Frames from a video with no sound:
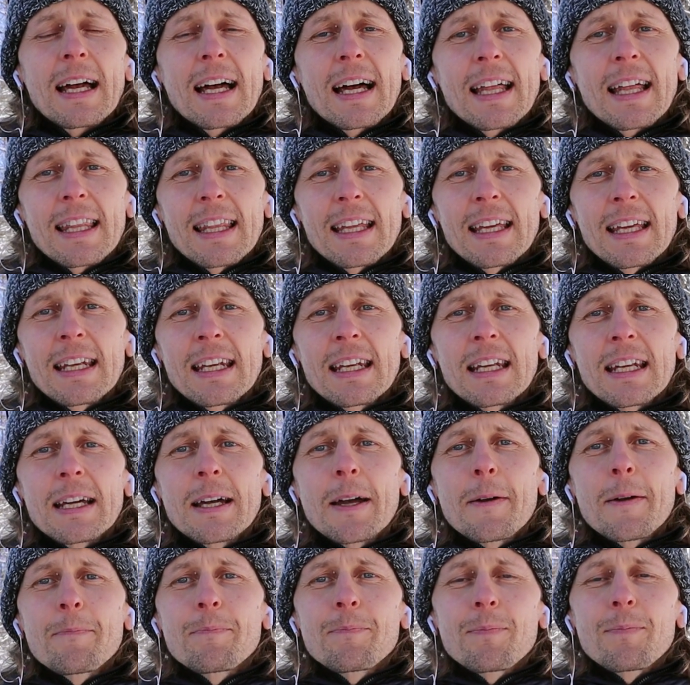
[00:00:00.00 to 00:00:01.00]
and then
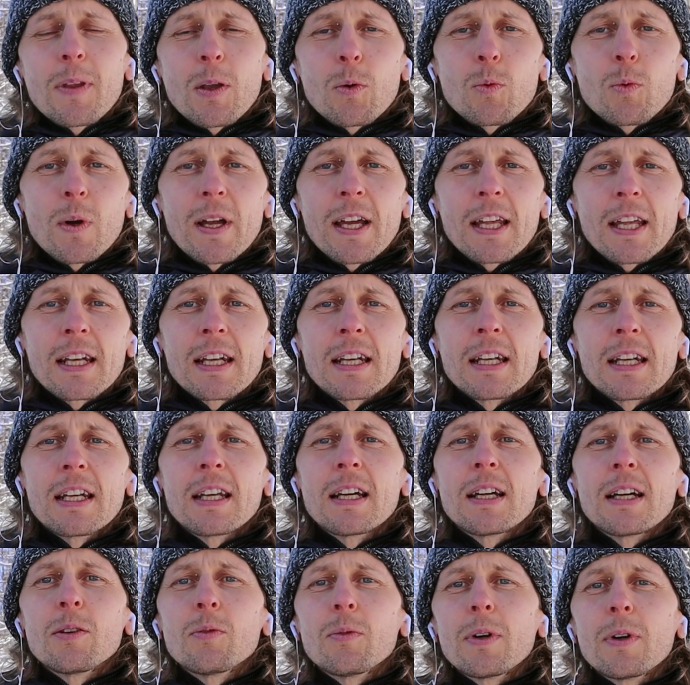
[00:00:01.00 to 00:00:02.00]
when
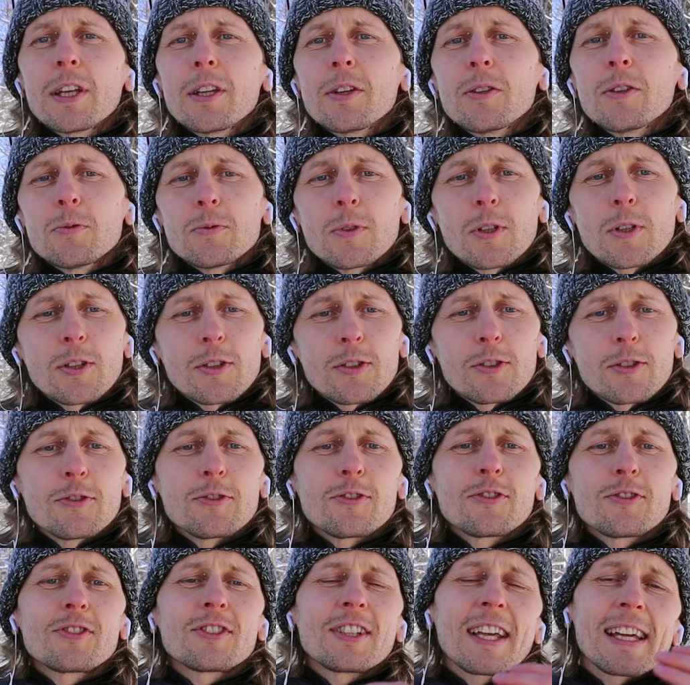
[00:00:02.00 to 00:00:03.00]
you want to
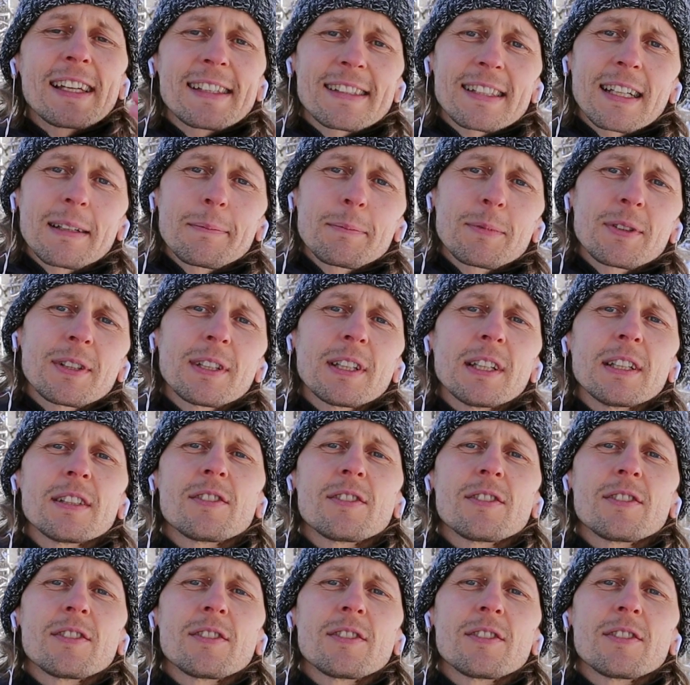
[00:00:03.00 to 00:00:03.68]
say something,